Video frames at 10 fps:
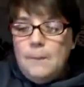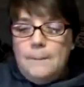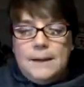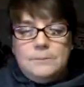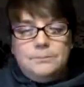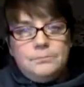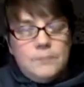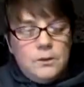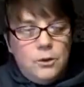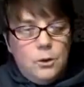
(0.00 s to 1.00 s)
But
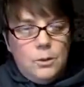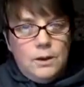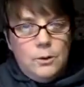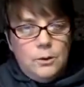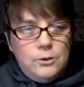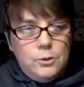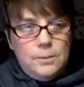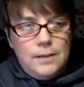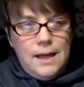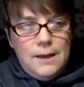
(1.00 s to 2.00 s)
so in order to
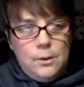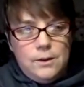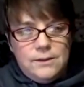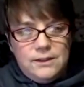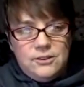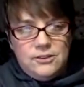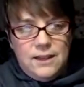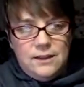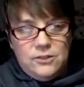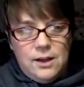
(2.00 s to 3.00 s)
apply oils, I just
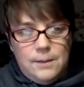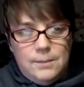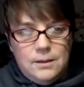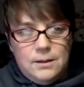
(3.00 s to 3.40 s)
take a drop,